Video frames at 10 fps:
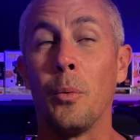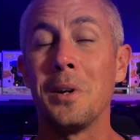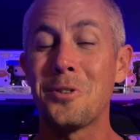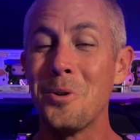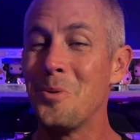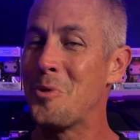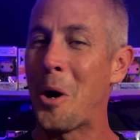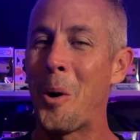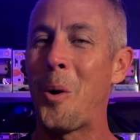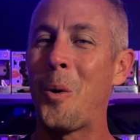we do
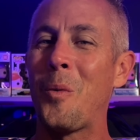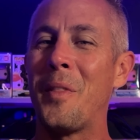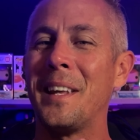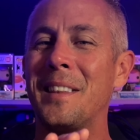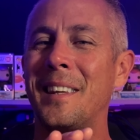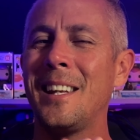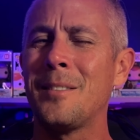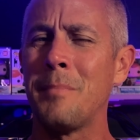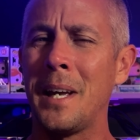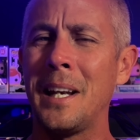know that these
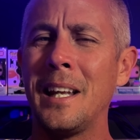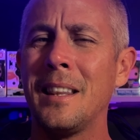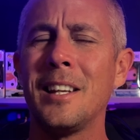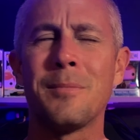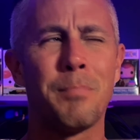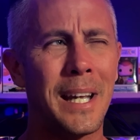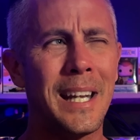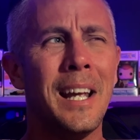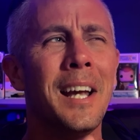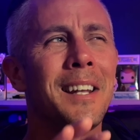mini, these
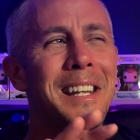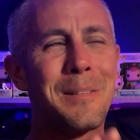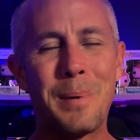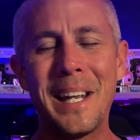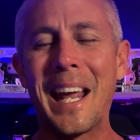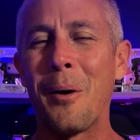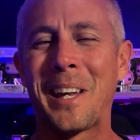bitty, I'll